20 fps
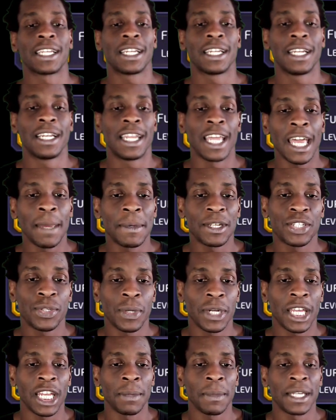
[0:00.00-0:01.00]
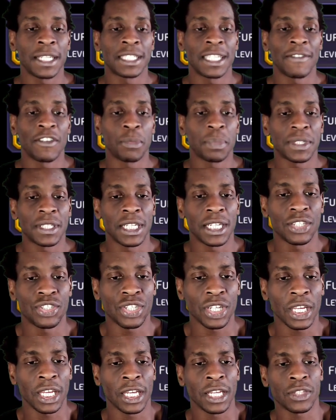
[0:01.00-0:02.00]
Damage to an enemy, 70%
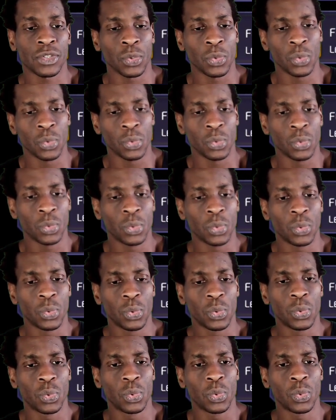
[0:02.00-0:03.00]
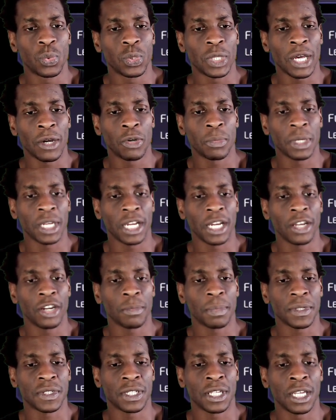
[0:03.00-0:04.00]
chance. Ooh, that would be
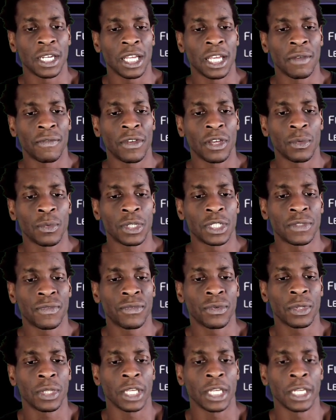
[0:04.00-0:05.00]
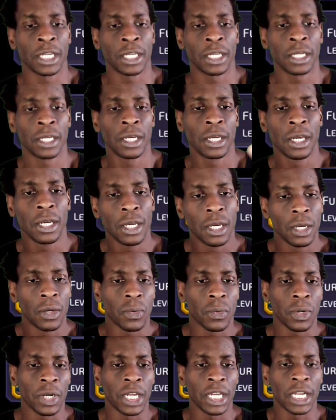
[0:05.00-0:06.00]
100% if it was fully
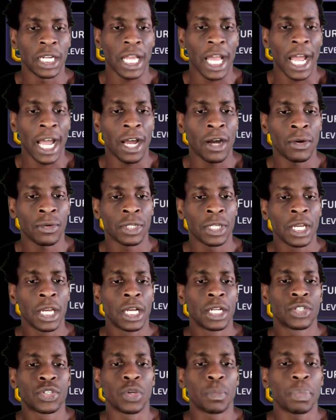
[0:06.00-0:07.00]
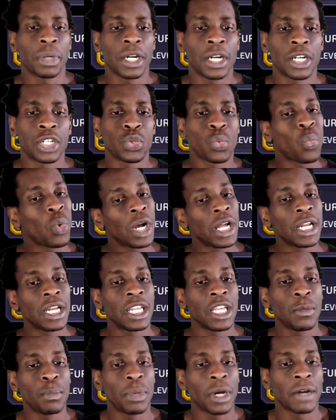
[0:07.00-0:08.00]
ringed out. To purge 1
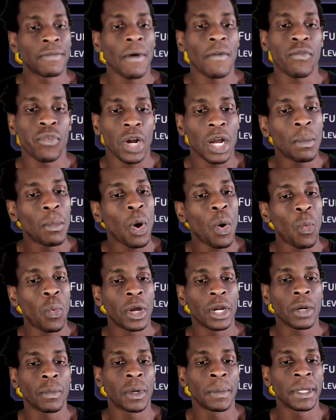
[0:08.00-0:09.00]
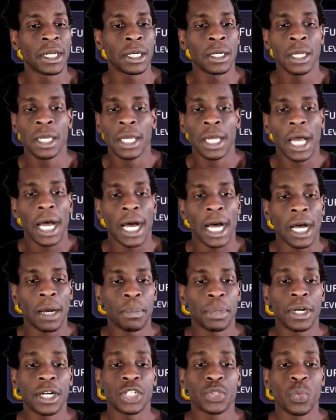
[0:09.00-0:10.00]
debuff from Wonder Woman.
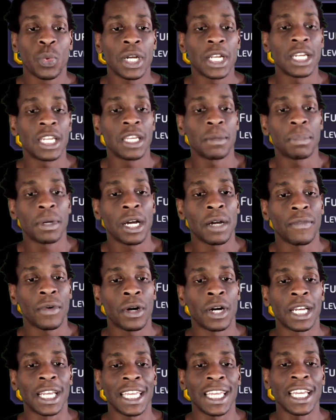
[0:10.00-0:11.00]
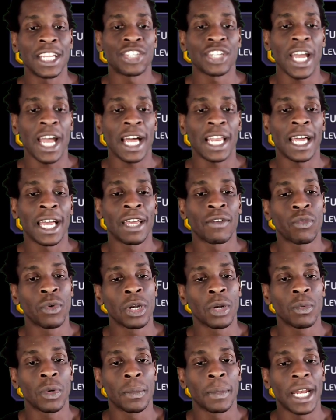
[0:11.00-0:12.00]
Purge 1 debuff on each ally if Wonder
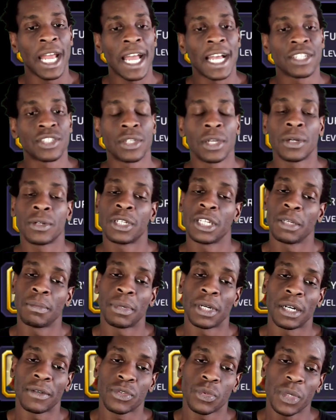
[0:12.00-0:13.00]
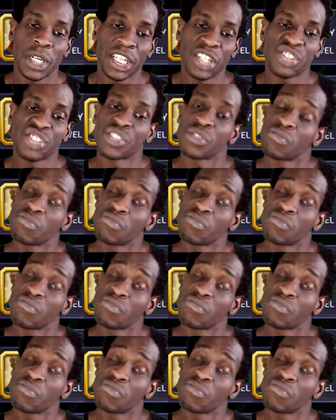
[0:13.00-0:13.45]
Woman has no debuffs, which